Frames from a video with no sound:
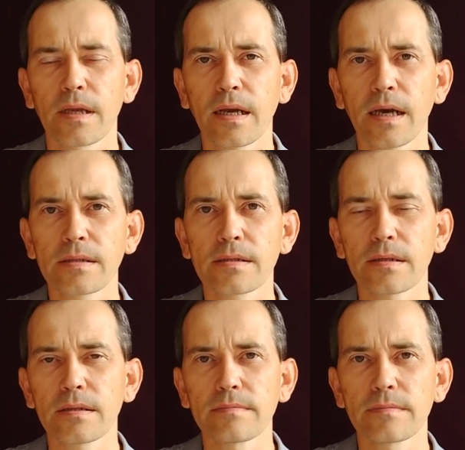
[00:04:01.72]

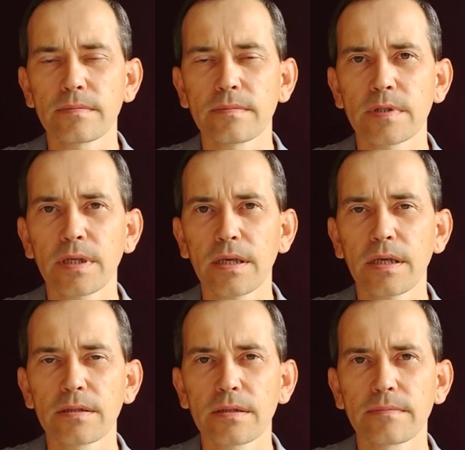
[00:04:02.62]
cancel,
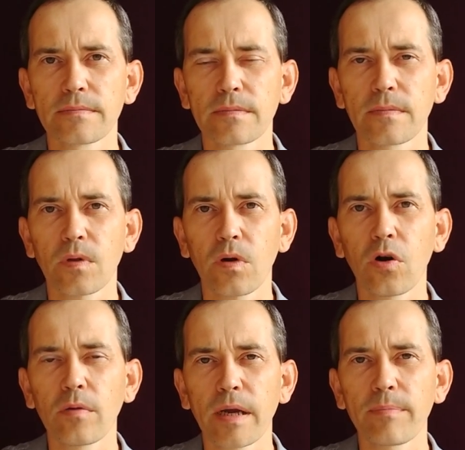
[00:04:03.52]
delete
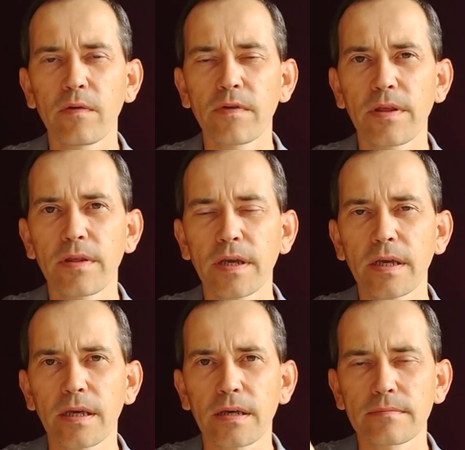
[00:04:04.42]
all my poverty
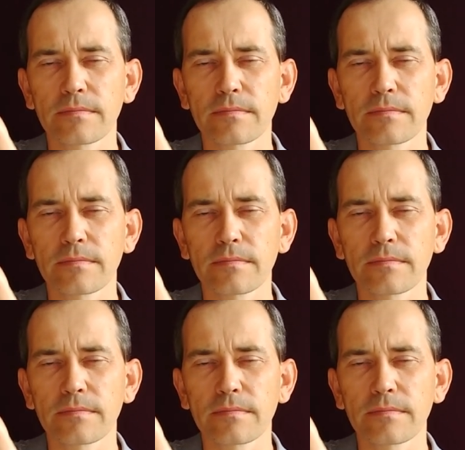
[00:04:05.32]
thinking